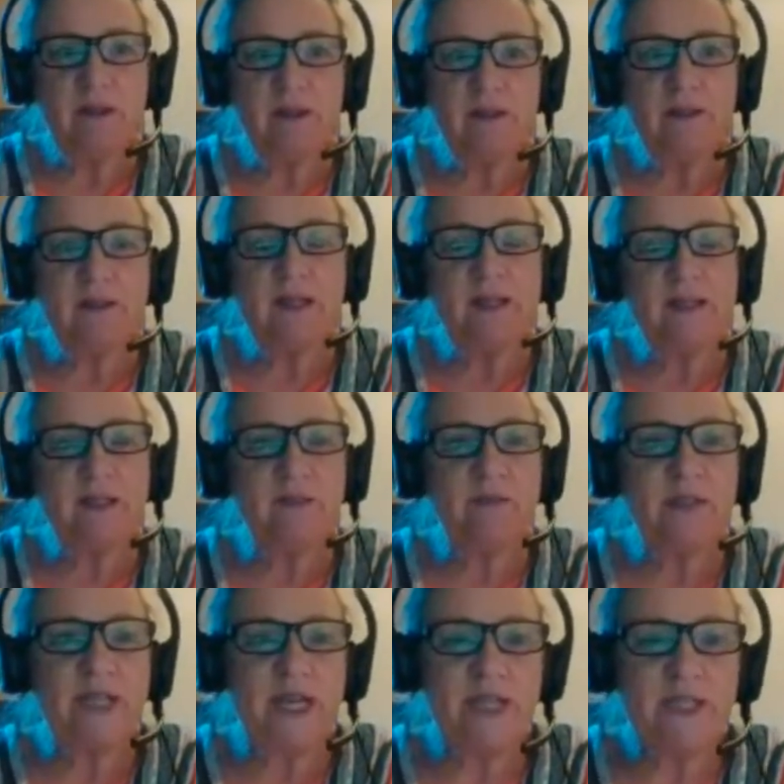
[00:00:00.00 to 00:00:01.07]
sets of
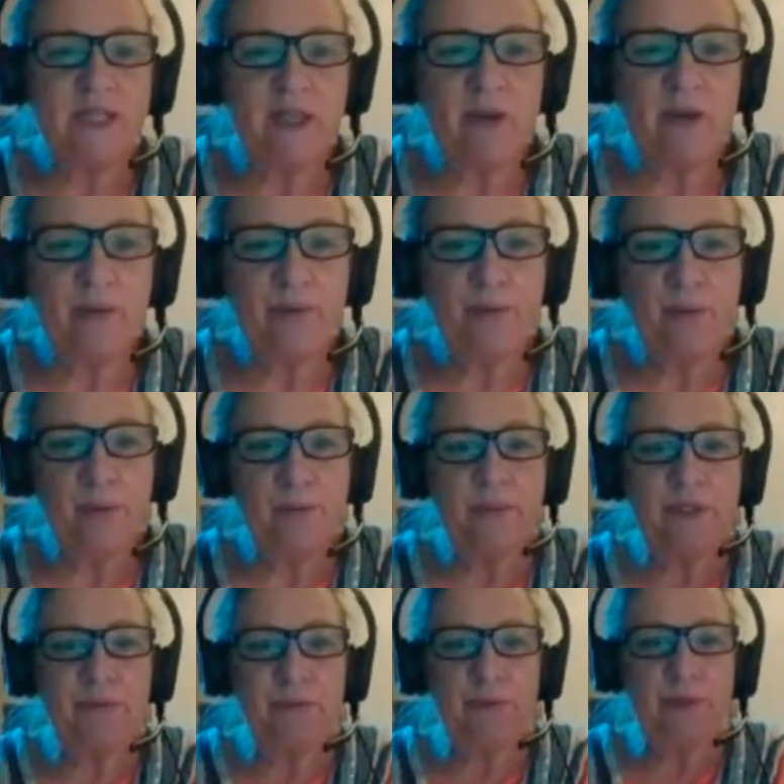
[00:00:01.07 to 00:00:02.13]
data from
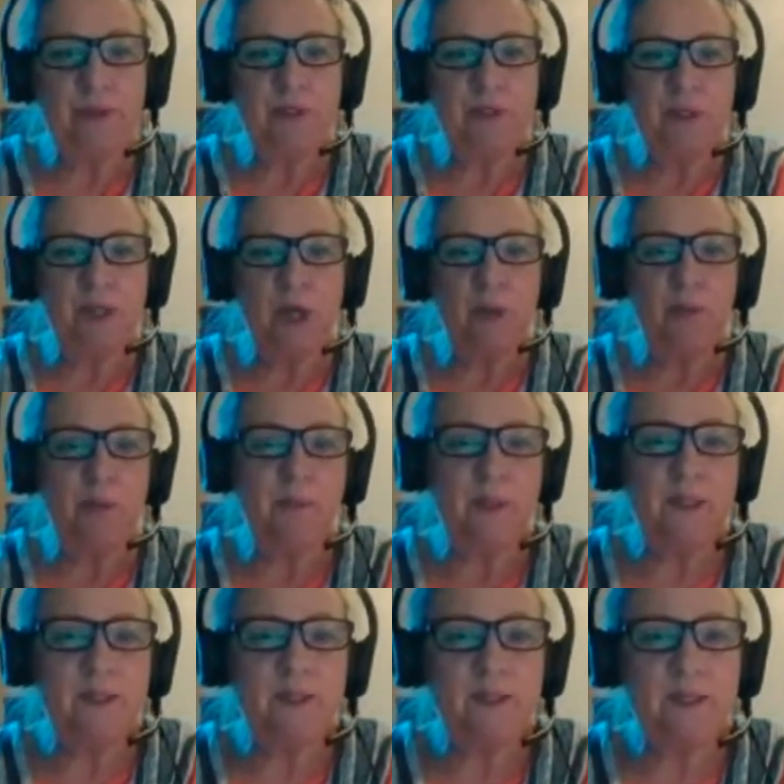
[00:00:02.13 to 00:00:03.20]
different
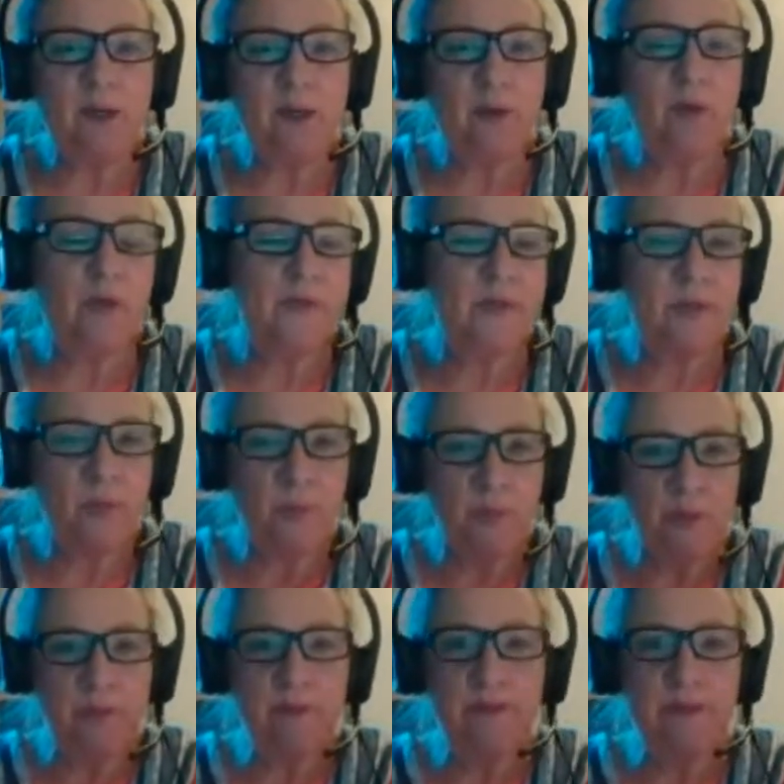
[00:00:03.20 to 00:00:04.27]
Dobermans across the
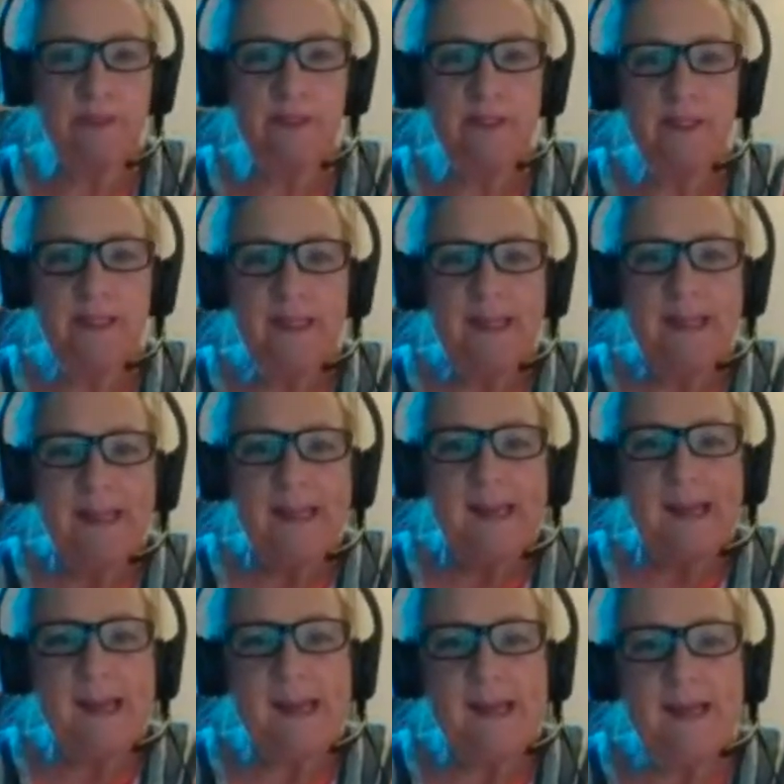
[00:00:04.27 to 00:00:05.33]
world.
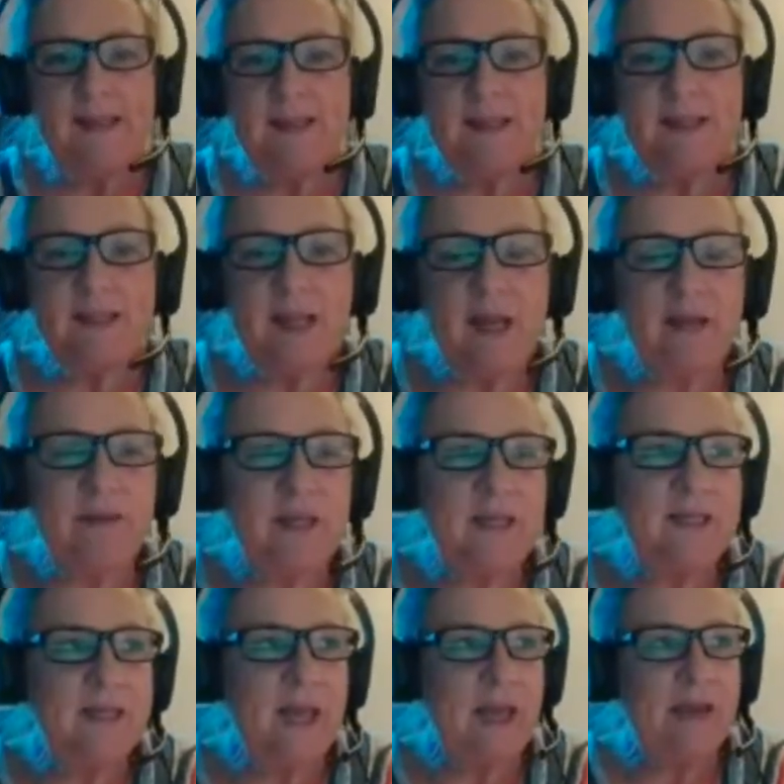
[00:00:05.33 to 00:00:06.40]
And uh,
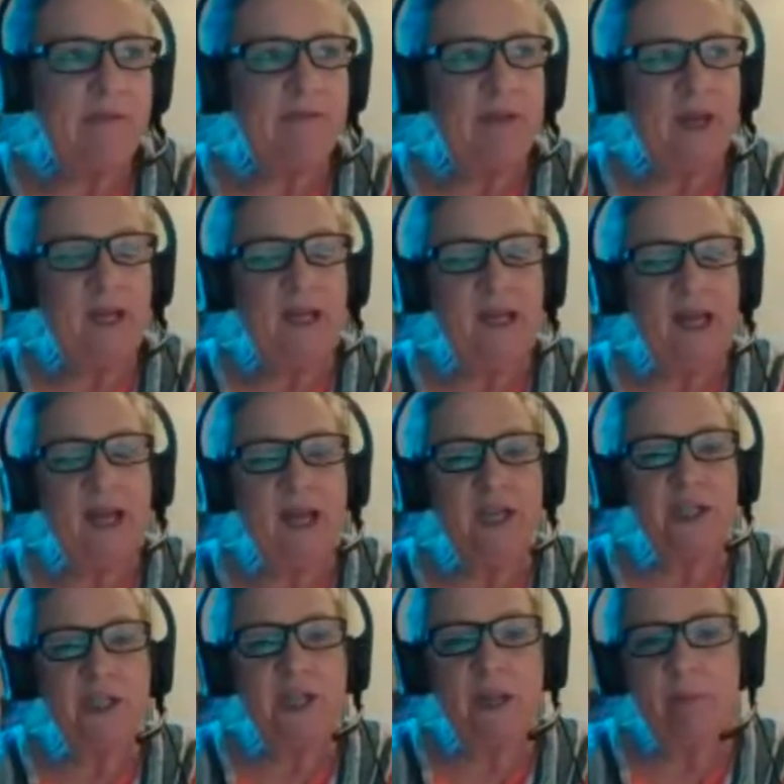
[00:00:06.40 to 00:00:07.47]
these have a
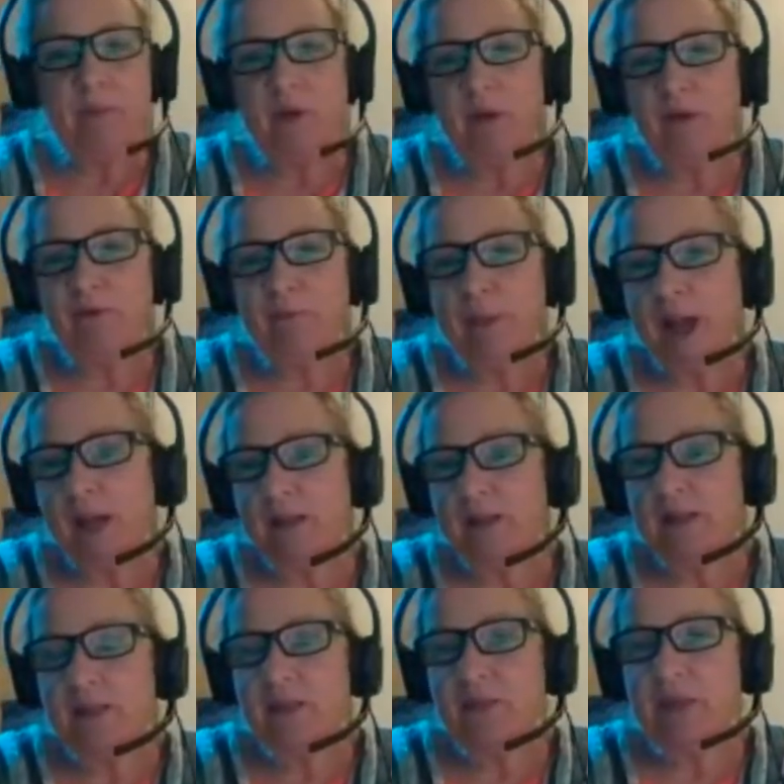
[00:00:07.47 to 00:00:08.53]
large number of
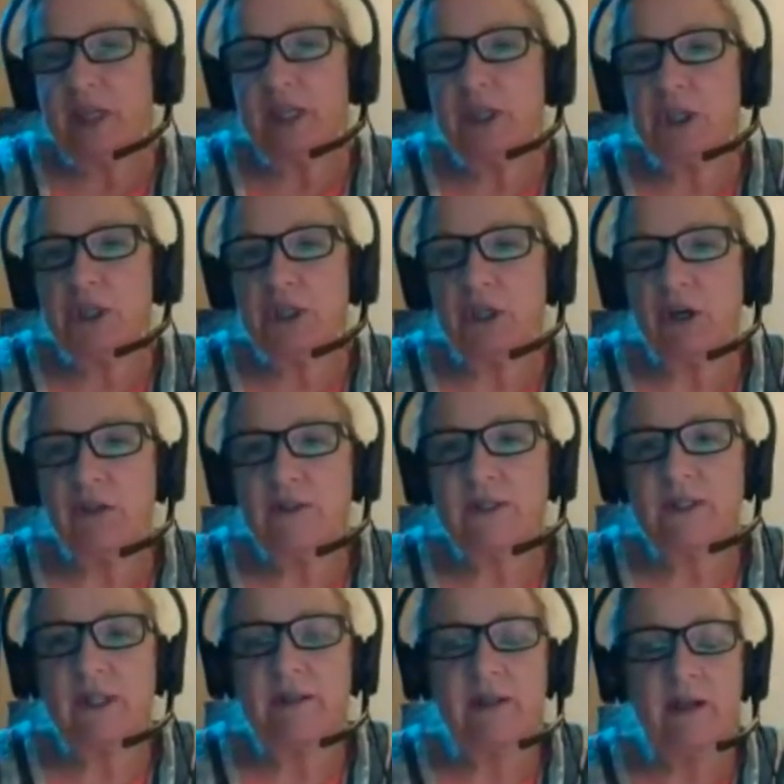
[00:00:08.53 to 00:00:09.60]
markers for each dog.
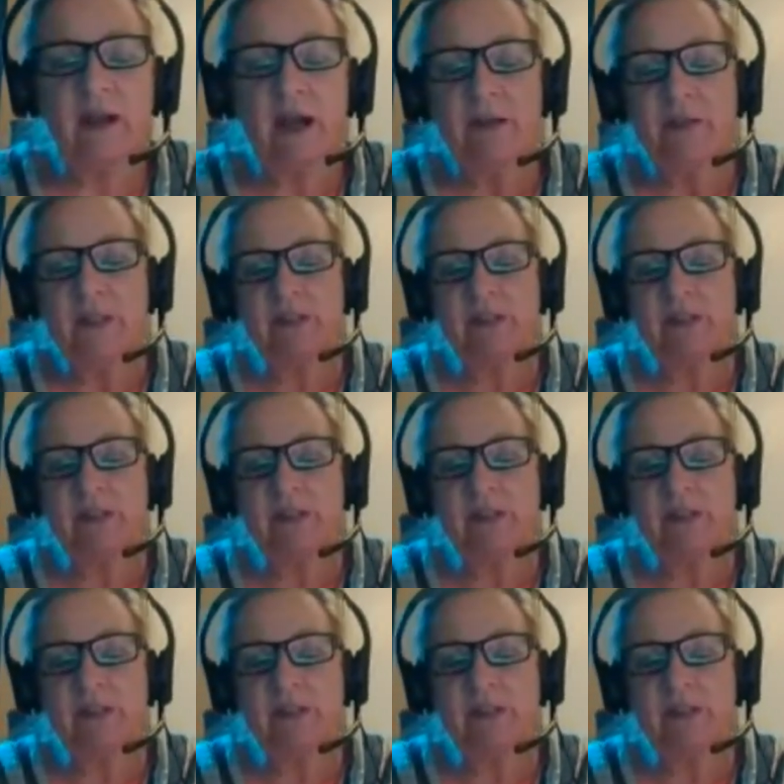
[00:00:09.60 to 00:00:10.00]
So, there are other